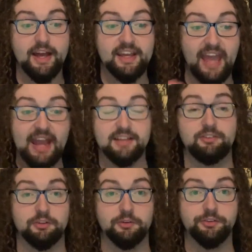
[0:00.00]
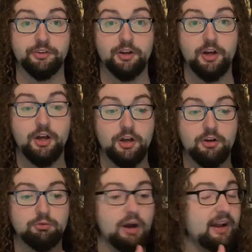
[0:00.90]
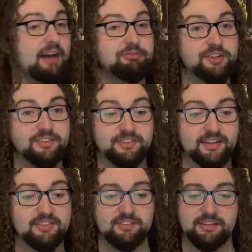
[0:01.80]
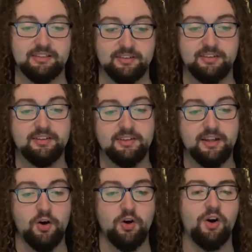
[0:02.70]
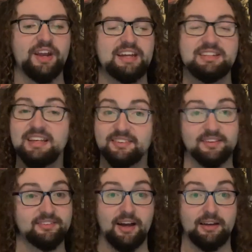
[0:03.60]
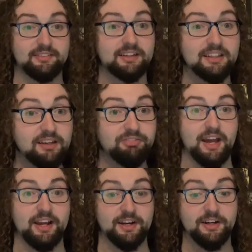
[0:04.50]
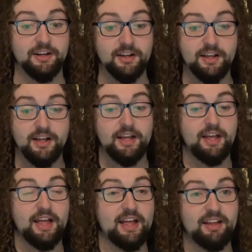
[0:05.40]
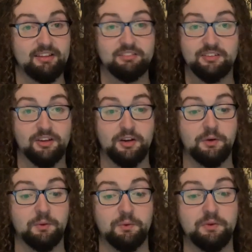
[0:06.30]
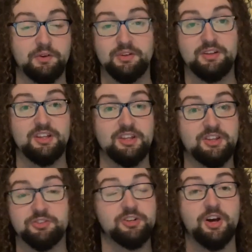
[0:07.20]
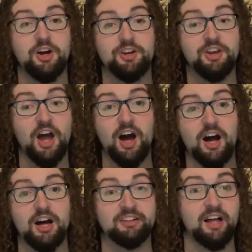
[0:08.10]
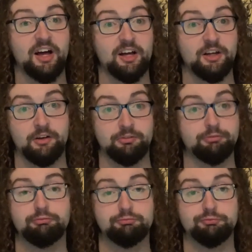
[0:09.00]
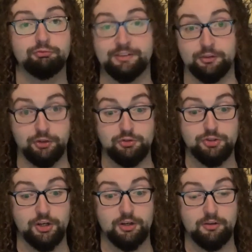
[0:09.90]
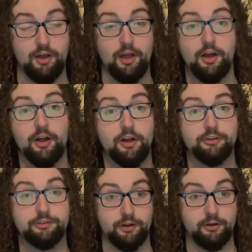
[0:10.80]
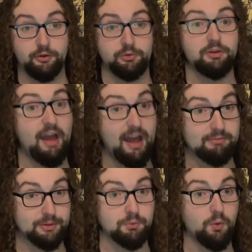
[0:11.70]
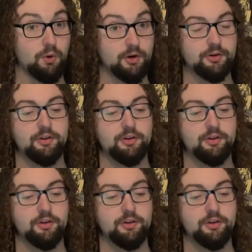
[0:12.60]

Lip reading: canceled right after its second season on a decent sized cliffhanger, so there's not a lot of resolution. So you have been warned.